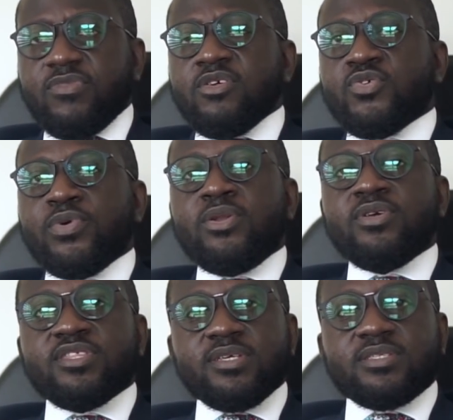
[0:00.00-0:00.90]
So we're
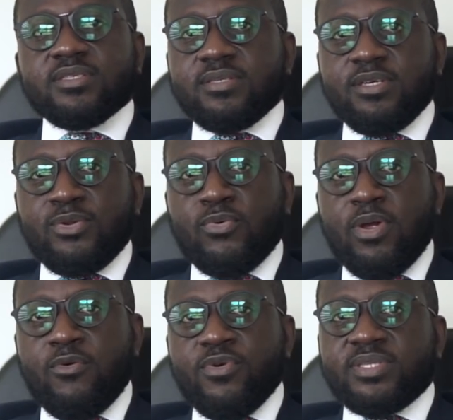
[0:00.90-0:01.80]
not just
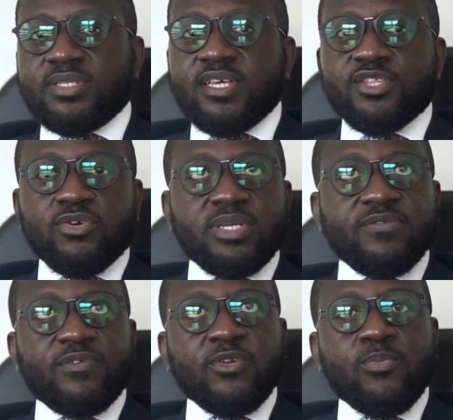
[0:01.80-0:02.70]
a residential
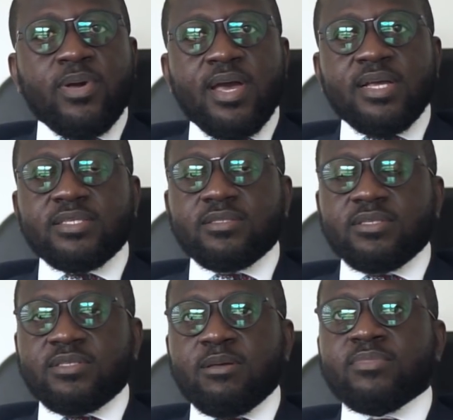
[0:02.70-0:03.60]
developer, as
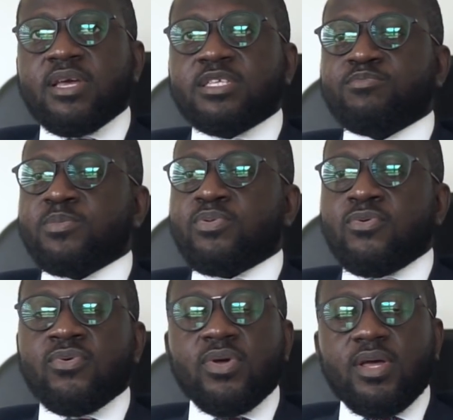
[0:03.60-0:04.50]
sometimes
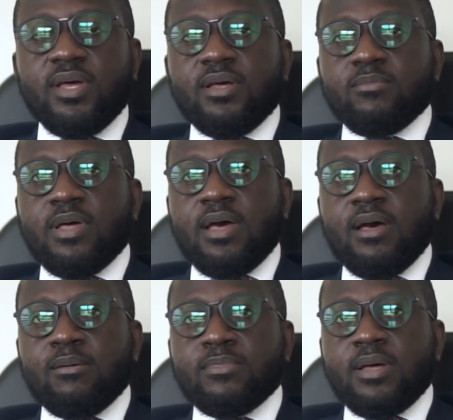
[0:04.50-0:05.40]
people
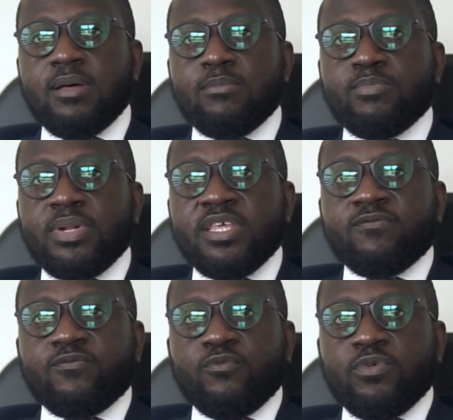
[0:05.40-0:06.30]

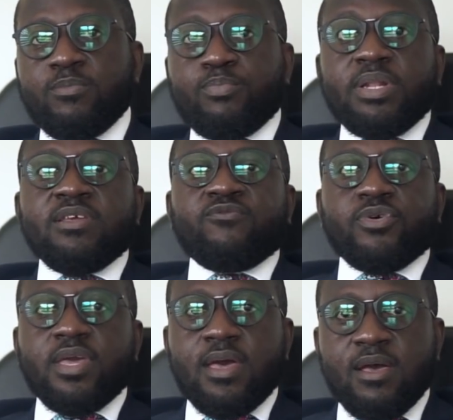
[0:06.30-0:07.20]
believe
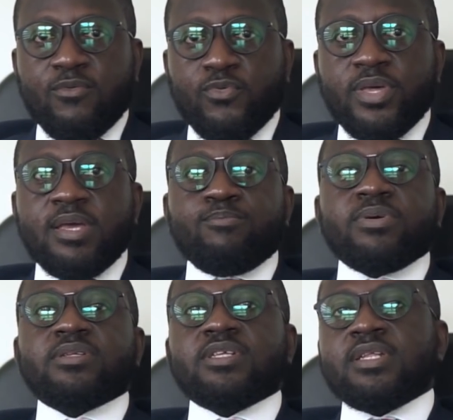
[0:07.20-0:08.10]
we are. We are
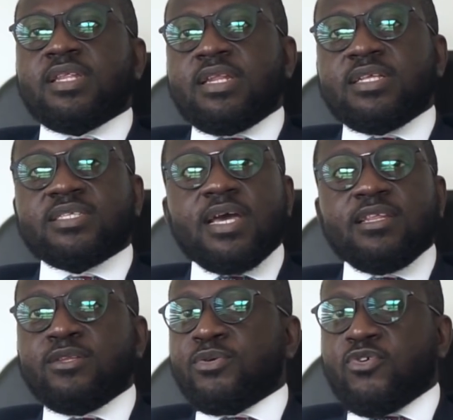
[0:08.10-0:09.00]
building an
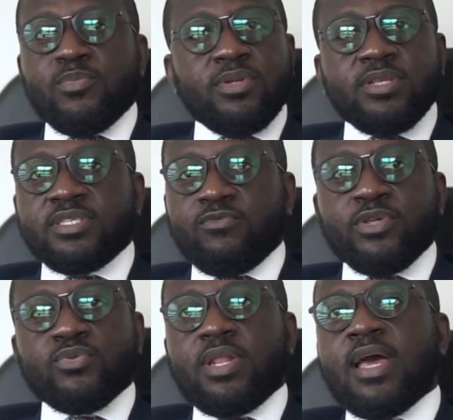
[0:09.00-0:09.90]
entirely new community
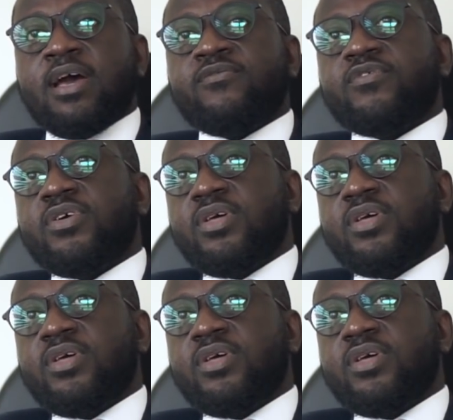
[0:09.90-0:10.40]
which will have